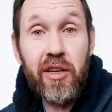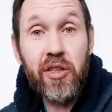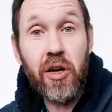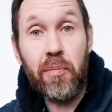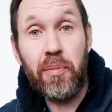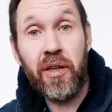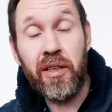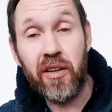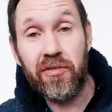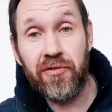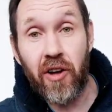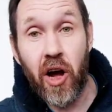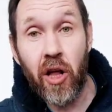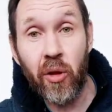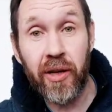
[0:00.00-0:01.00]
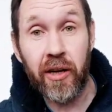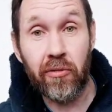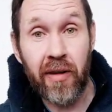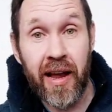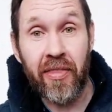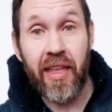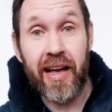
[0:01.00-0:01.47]
could start building a following
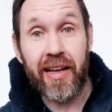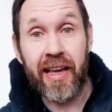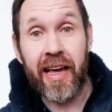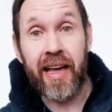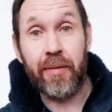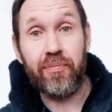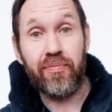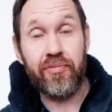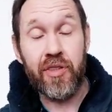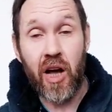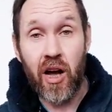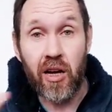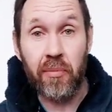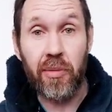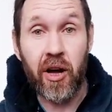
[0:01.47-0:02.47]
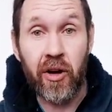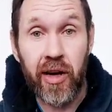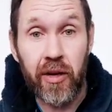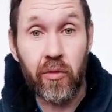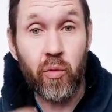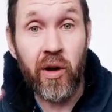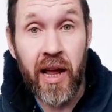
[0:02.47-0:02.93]
around that game. Talk about
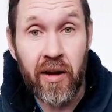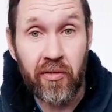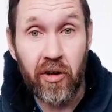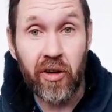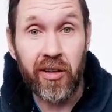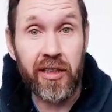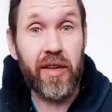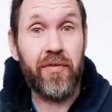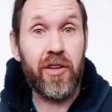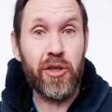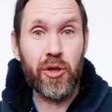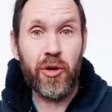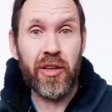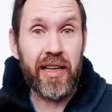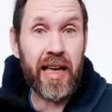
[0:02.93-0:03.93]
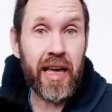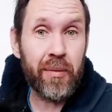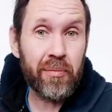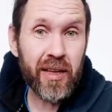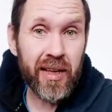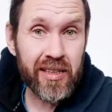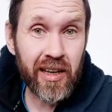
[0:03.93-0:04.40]
it, whatever, because if you enjoy the
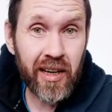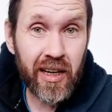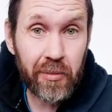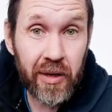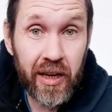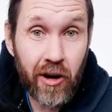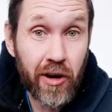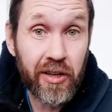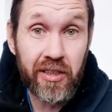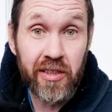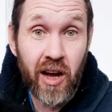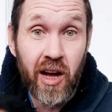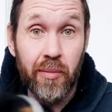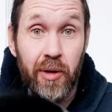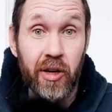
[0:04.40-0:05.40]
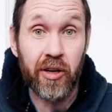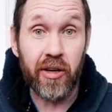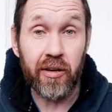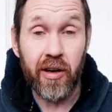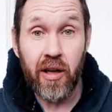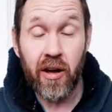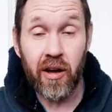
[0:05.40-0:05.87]
game, it's not going to be hard to talk about
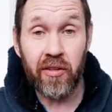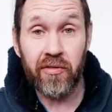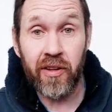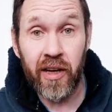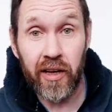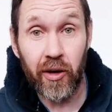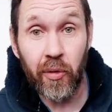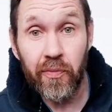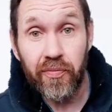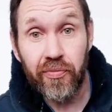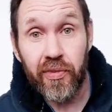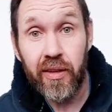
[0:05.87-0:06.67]
it on video.